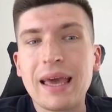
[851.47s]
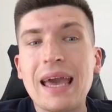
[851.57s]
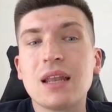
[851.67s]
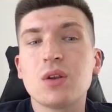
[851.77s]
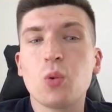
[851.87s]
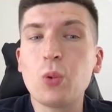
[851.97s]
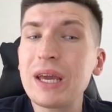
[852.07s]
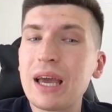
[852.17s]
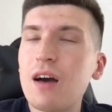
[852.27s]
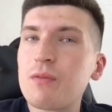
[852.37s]
And
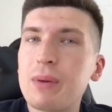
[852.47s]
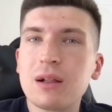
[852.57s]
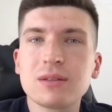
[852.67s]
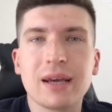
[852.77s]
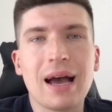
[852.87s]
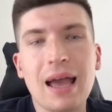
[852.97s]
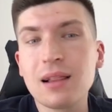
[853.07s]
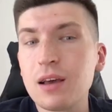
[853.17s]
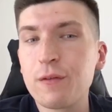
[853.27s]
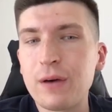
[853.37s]
we have built a
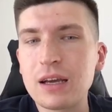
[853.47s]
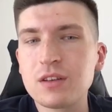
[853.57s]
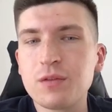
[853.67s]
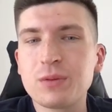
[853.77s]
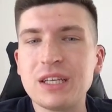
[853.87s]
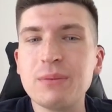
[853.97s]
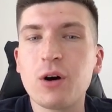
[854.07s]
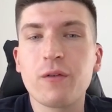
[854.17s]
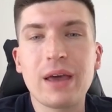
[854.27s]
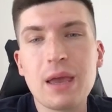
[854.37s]
highly effective team
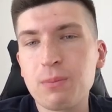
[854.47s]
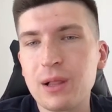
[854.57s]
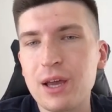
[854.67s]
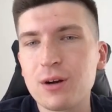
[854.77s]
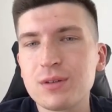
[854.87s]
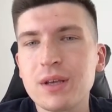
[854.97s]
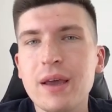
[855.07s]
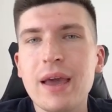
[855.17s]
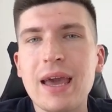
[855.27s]
of 8 players,